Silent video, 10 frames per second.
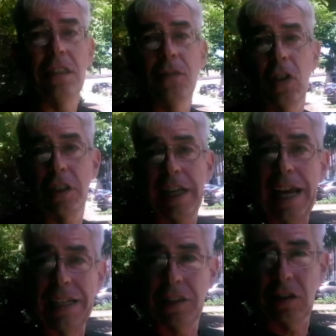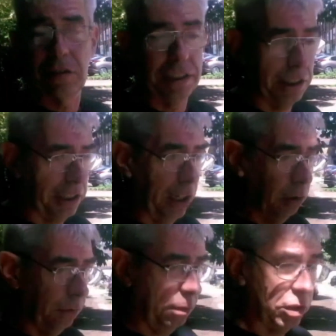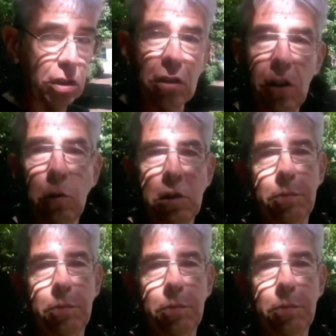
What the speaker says: You've got the canister itself, which can cause